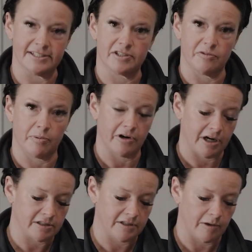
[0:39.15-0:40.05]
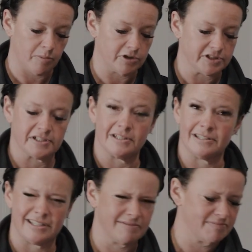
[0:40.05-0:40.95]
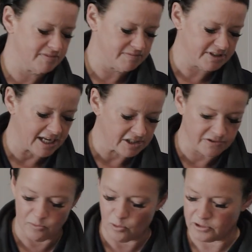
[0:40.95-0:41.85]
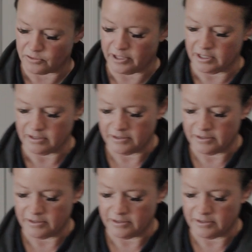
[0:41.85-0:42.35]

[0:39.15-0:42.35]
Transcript: sort of product that I put just a dash of water in.